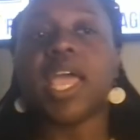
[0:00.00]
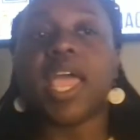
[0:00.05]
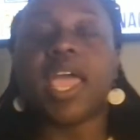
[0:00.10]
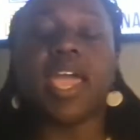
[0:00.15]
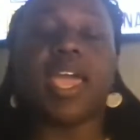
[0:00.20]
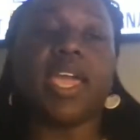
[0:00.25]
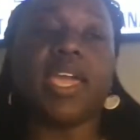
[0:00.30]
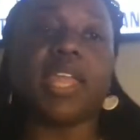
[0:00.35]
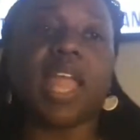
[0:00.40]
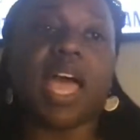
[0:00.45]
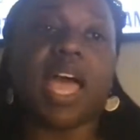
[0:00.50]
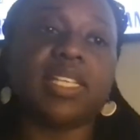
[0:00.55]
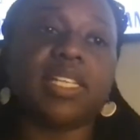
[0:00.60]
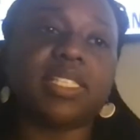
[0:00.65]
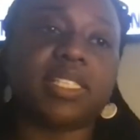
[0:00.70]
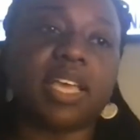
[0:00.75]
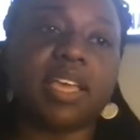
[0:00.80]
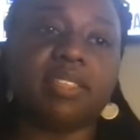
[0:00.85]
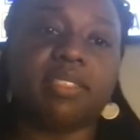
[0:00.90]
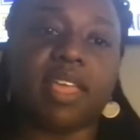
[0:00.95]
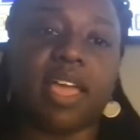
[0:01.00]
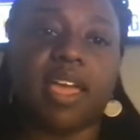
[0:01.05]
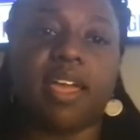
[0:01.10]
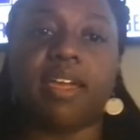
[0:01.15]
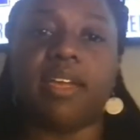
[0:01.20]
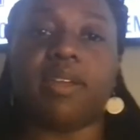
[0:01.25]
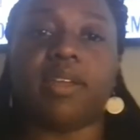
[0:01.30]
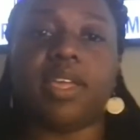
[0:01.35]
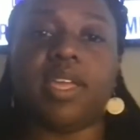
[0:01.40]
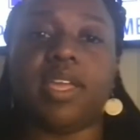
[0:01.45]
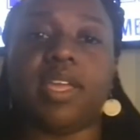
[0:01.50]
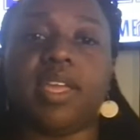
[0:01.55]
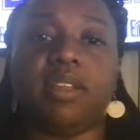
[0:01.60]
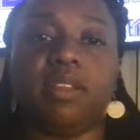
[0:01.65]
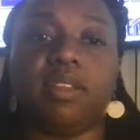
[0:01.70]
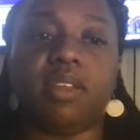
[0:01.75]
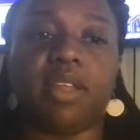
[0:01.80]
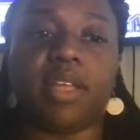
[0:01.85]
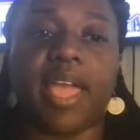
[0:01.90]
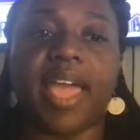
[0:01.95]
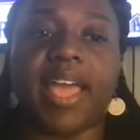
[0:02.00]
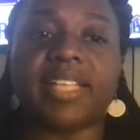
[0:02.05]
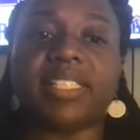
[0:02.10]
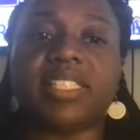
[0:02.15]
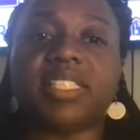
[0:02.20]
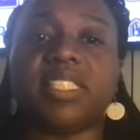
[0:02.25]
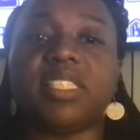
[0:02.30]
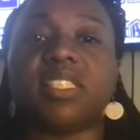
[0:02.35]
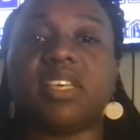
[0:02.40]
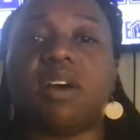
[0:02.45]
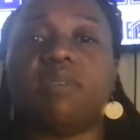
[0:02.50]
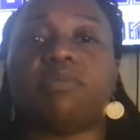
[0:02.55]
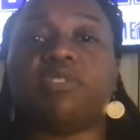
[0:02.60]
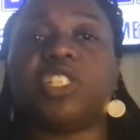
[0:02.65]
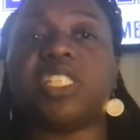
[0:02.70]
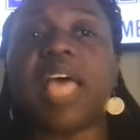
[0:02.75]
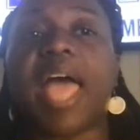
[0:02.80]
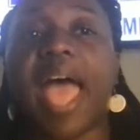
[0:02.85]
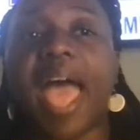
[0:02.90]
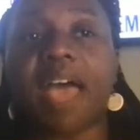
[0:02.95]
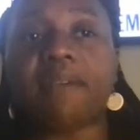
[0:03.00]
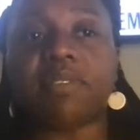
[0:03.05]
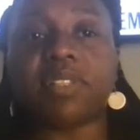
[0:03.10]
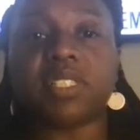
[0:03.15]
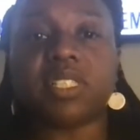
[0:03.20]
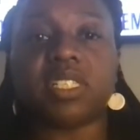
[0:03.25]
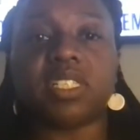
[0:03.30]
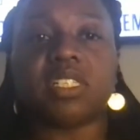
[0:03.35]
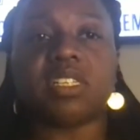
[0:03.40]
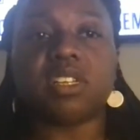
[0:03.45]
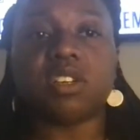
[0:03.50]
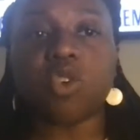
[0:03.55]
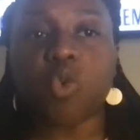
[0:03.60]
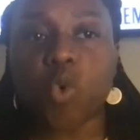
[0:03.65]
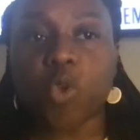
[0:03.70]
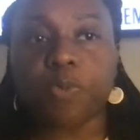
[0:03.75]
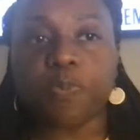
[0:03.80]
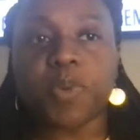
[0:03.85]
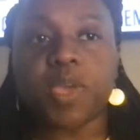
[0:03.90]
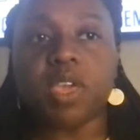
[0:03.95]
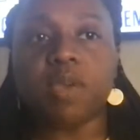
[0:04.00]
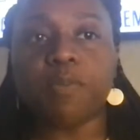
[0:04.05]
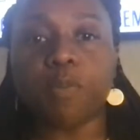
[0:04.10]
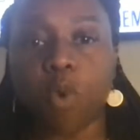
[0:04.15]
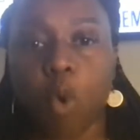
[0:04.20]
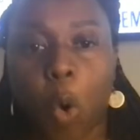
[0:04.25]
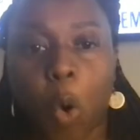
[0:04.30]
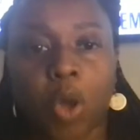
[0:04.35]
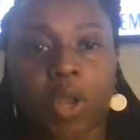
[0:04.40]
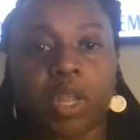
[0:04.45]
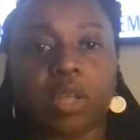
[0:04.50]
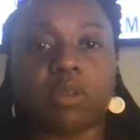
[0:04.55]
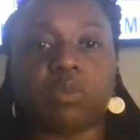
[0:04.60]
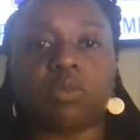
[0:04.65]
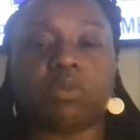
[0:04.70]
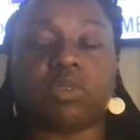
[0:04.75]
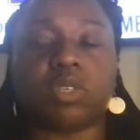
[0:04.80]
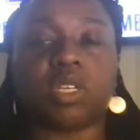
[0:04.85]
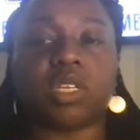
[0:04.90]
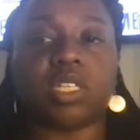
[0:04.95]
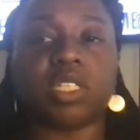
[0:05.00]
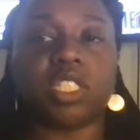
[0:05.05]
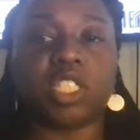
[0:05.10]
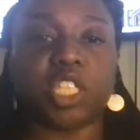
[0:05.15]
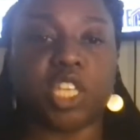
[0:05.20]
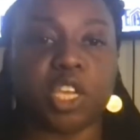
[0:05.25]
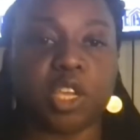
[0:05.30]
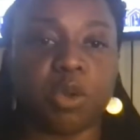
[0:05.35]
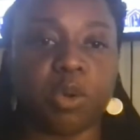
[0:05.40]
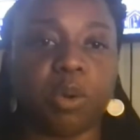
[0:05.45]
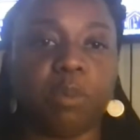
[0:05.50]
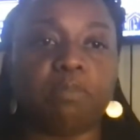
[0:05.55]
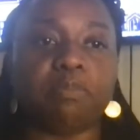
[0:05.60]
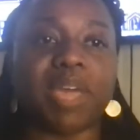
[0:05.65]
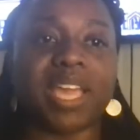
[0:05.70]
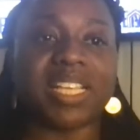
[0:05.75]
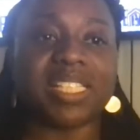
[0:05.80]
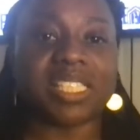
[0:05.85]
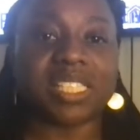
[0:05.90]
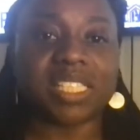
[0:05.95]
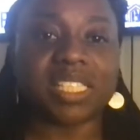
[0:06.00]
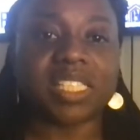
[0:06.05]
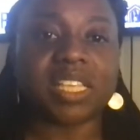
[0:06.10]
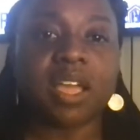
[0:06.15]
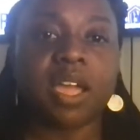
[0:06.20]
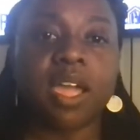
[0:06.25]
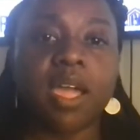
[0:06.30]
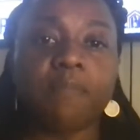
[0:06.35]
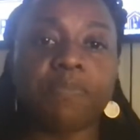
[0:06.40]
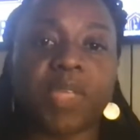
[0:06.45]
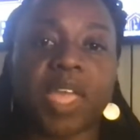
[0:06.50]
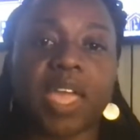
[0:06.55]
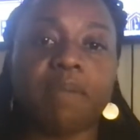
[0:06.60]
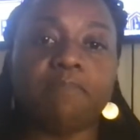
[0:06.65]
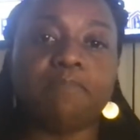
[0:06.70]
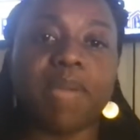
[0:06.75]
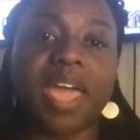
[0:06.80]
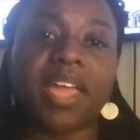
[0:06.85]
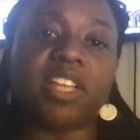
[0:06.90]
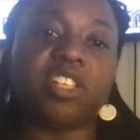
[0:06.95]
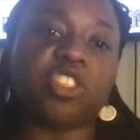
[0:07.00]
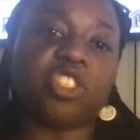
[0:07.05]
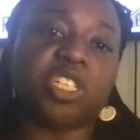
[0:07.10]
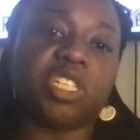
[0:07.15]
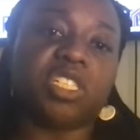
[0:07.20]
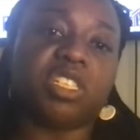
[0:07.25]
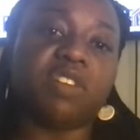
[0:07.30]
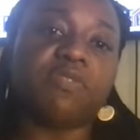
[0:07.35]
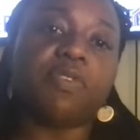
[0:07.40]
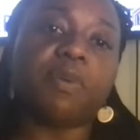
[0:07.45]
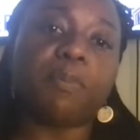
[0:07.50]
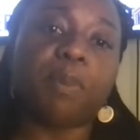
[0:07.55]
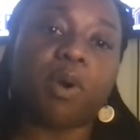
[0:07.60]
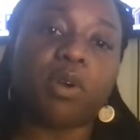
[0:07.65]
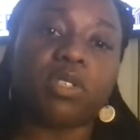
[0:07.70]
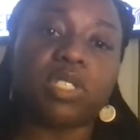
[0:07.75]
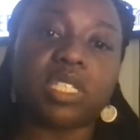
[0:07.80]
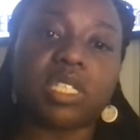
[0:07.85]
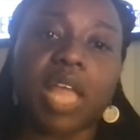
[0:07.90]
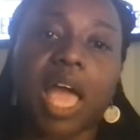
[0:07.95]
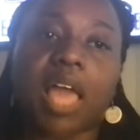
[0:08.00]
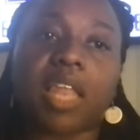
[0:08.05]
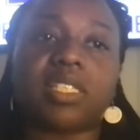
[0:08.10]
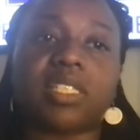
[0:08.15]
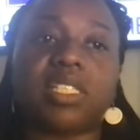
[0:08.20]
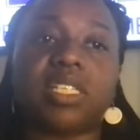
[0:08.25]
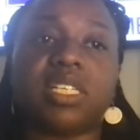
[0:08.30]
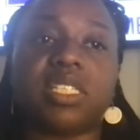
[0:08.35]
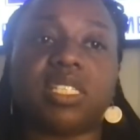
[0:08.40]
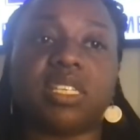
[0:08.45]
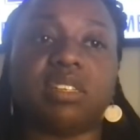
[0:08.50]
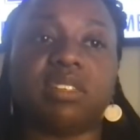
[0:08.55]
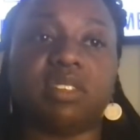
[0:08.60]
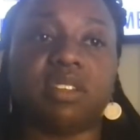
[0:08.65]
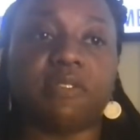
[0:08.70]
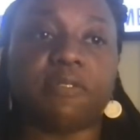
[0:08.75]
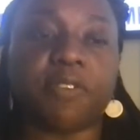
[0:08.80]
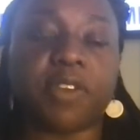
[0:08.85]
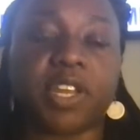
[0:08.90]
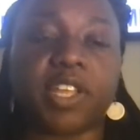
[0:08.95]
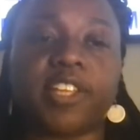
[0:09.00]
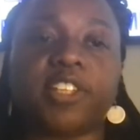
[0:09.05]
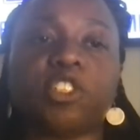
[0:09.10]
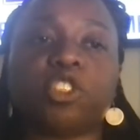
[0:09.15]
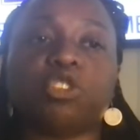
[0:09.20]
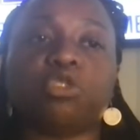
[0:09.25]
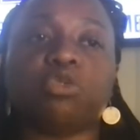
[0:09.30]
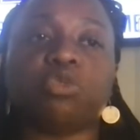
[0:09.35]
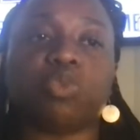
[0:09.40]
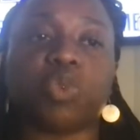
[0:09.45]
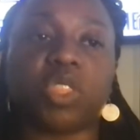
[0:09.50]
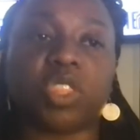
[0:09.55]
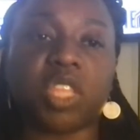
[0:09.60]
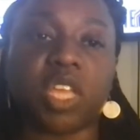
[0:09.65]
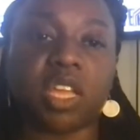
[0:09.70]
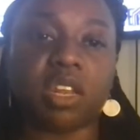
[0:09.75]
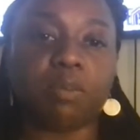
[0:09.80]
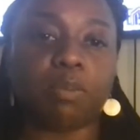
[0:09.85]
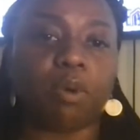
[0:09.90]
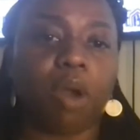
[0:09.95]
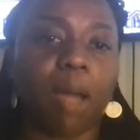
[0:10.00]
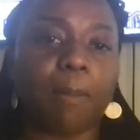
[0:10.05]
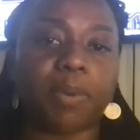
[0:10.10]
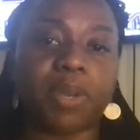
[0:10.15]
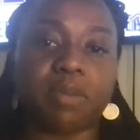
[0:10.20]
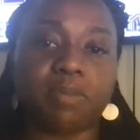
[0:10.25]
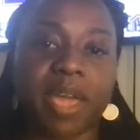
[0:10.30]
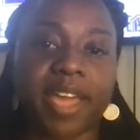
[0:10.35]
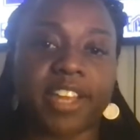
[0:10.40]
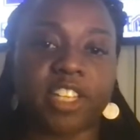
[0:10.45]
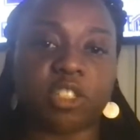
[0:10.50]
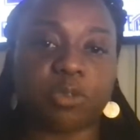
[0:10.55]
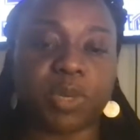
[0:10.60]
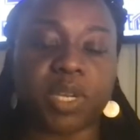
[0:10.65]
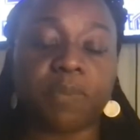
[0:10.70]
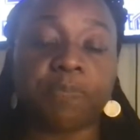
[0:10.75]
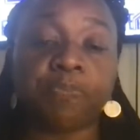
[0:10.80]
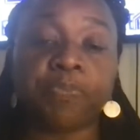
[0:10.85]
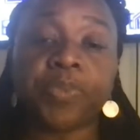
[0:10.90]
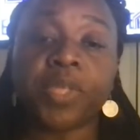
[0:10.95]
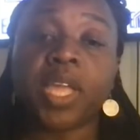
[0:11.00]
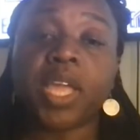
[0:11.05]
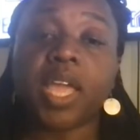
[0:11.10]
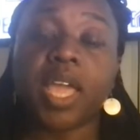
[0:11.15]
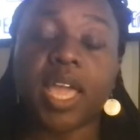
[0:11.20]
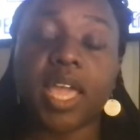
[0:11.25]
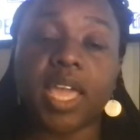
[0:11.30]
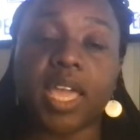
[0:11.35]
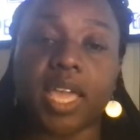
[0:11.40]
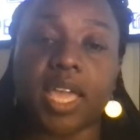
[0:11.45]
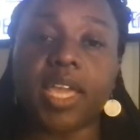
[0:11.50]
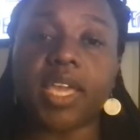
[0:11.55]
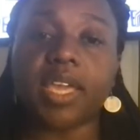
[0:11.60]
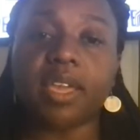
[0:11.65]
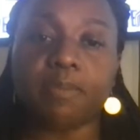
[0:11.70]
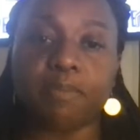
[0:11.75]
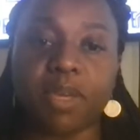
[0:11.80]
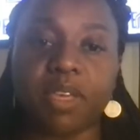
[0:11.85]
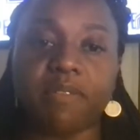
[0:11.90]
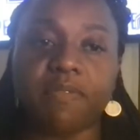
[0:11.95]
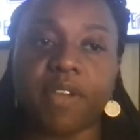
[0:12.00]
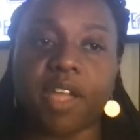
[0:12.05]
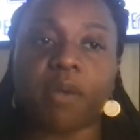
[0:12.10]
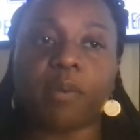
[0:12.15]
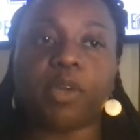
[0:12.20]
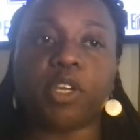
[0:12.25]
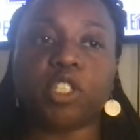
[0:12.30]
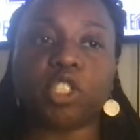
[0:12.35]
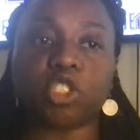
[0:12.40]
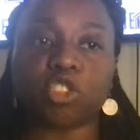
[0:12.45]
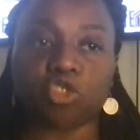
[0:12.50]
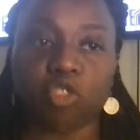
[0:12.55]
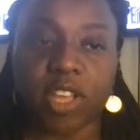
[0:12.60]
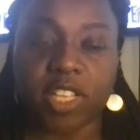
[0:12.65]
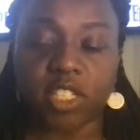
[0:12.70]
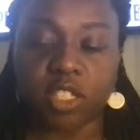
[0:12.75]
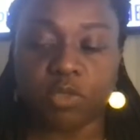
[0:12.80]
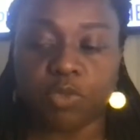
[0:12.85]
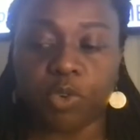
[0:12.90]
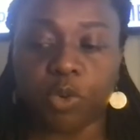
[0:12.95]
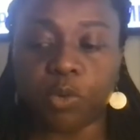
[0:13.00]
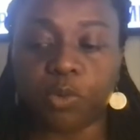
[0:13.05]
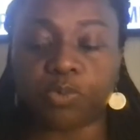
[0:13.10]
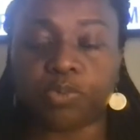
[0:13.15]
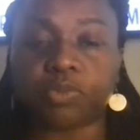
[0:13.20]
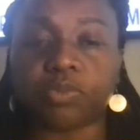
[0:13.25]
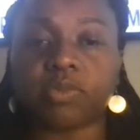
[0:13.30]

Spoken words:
And I say that in essence of just having to deal with people on a continuum basis and managing different personalities and different issues within property management. It can be very stressful.